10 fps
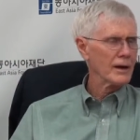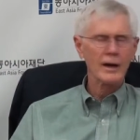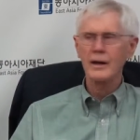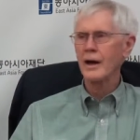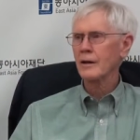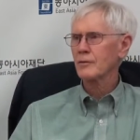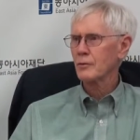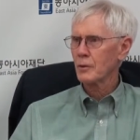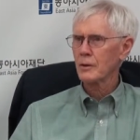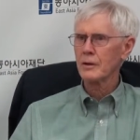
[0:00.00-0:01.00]
And Act
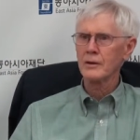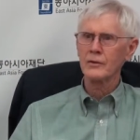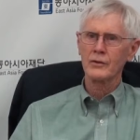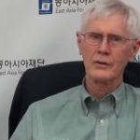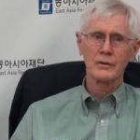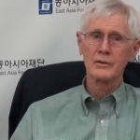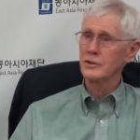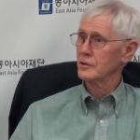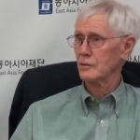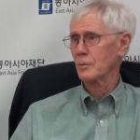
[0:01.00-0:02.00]
4 is
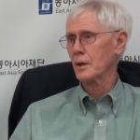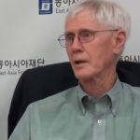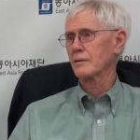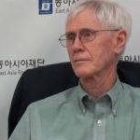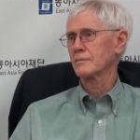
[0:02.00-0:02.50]
Xi Jinping.